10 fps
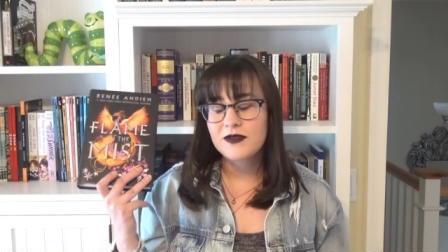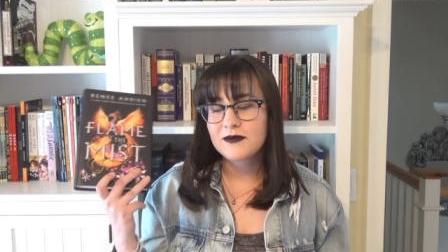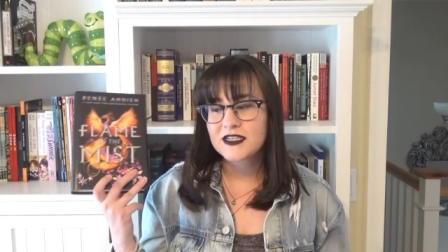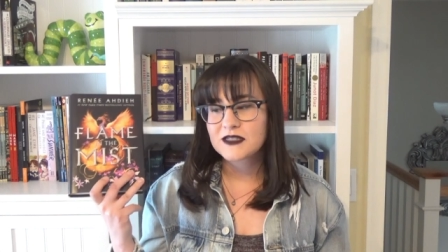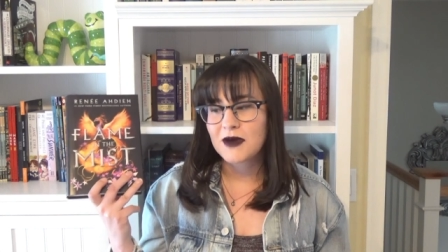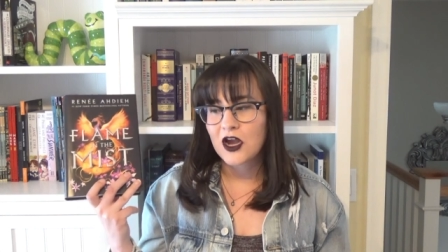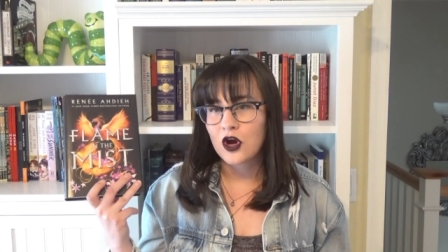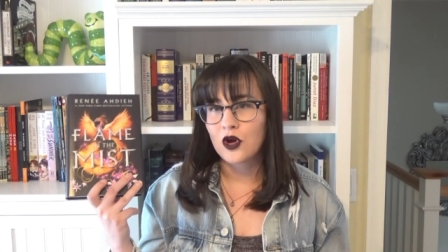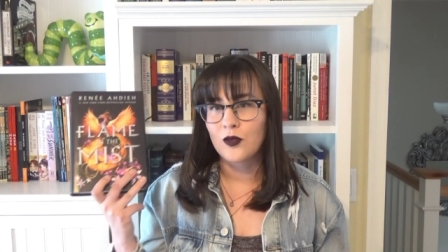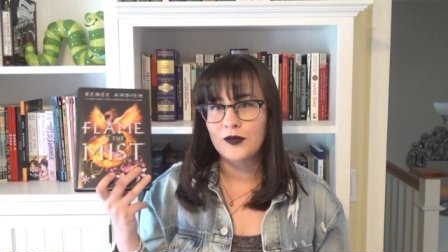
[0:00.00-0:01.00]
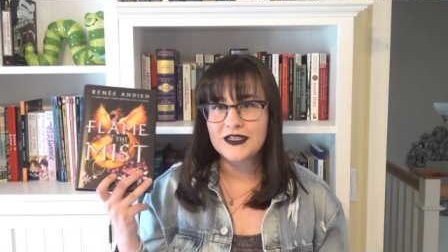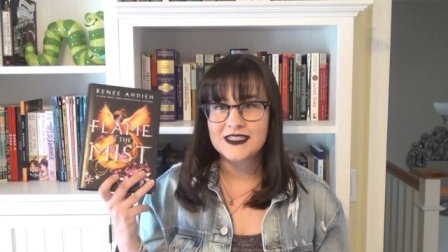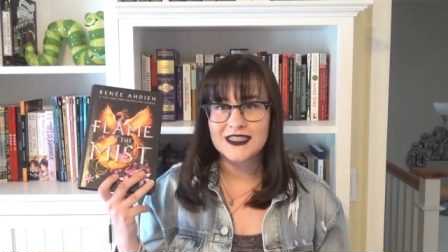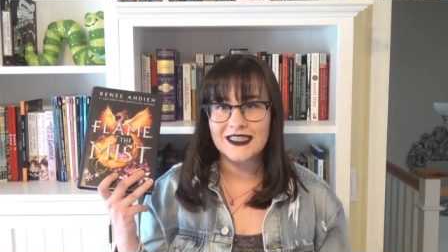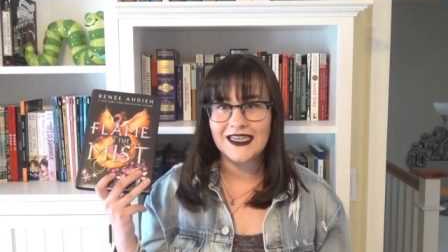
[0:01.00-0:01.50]
in the Mist by her
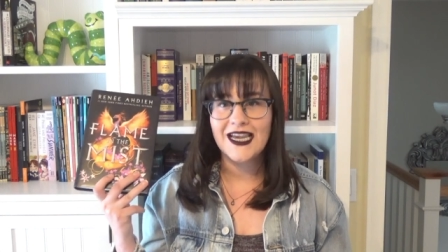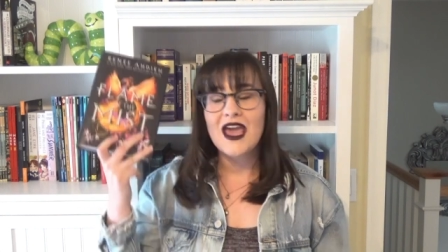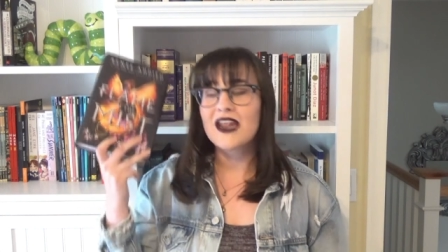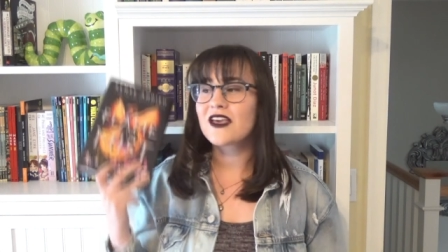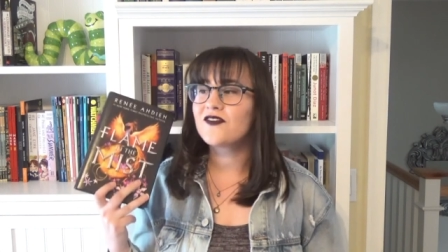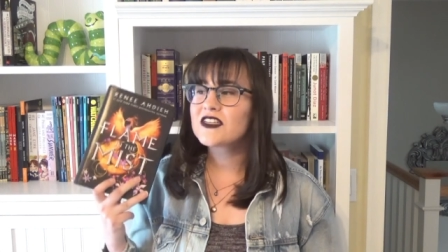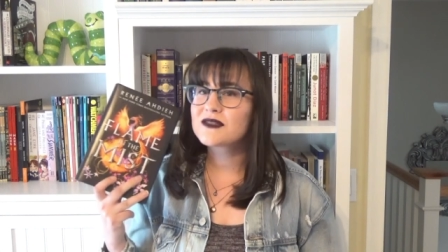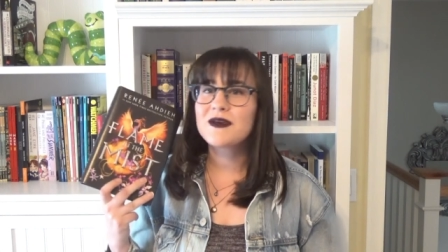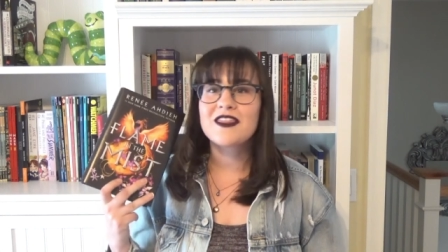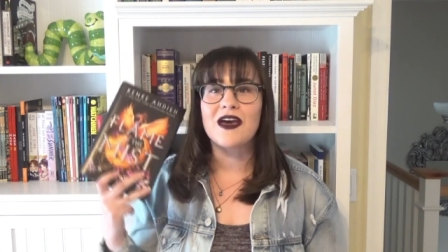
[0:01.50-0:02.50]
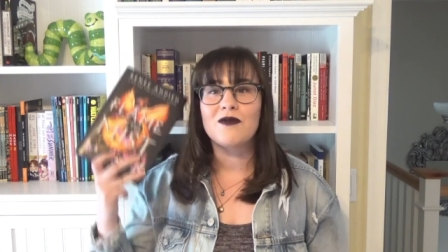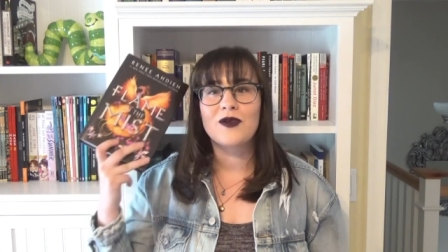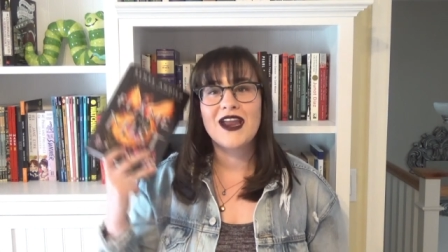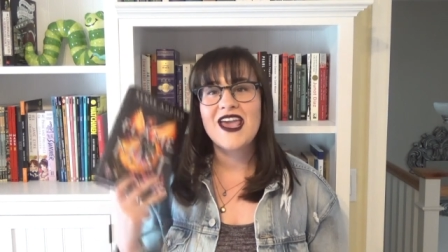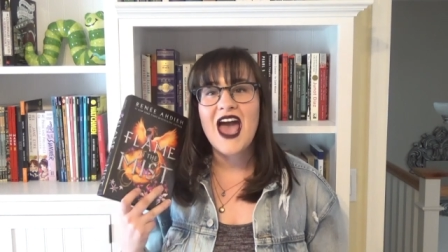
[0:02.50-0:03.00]
recently, and it convinced me that
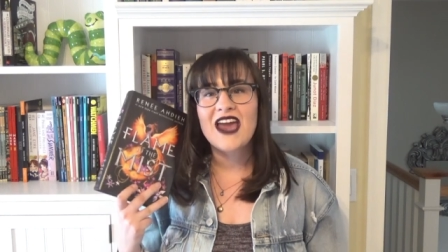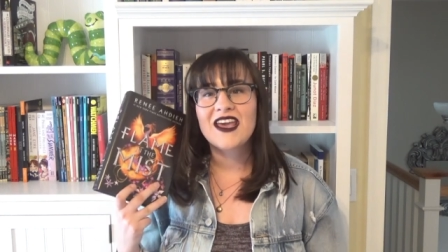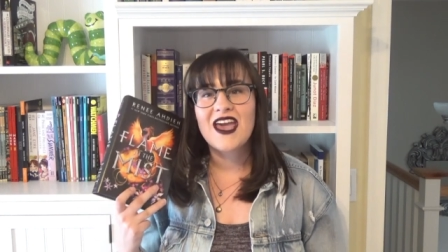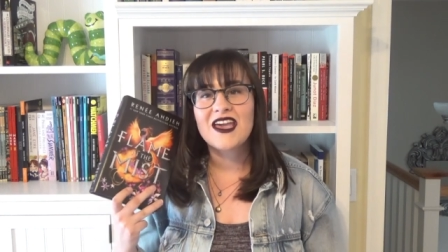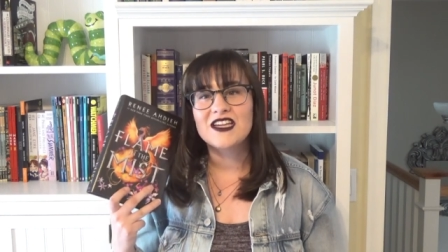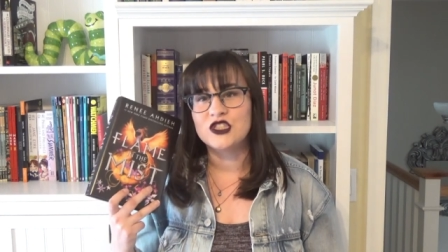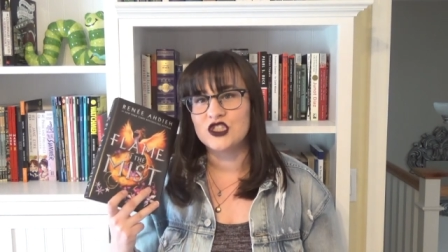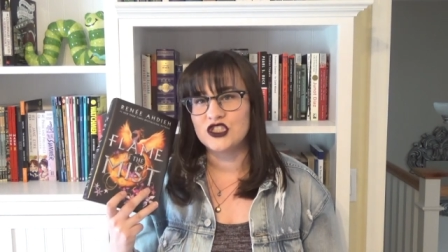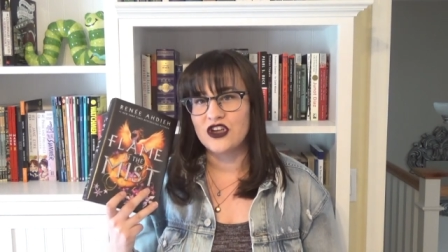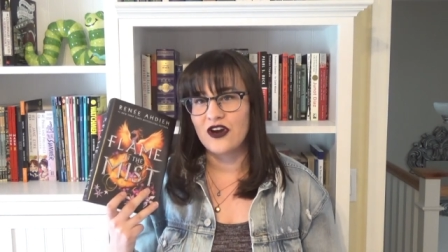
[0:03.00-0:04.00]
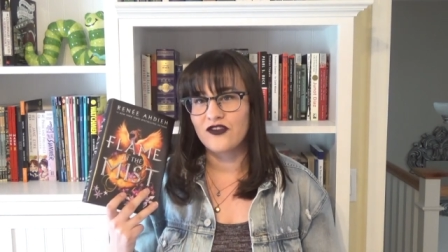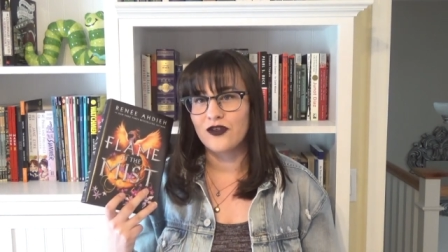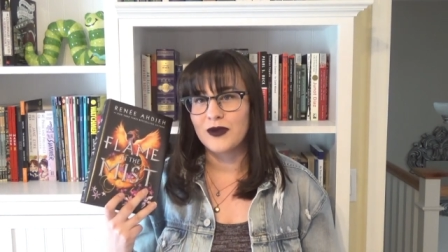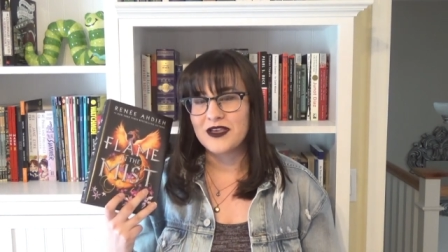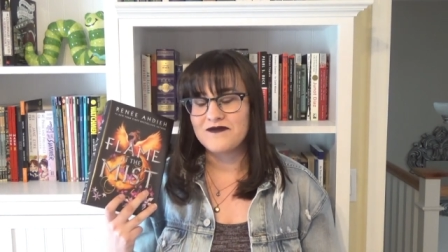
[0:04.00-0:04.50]
Renee Ahdieh is just not
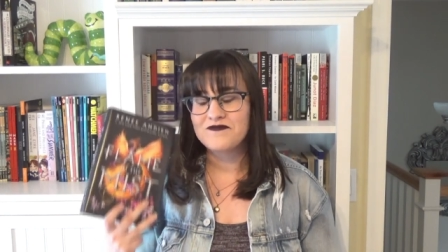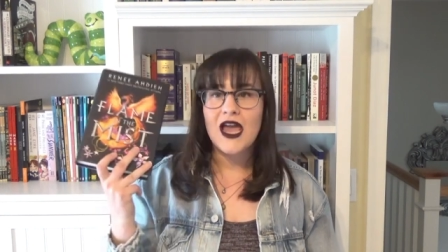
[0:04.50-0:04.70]
for me.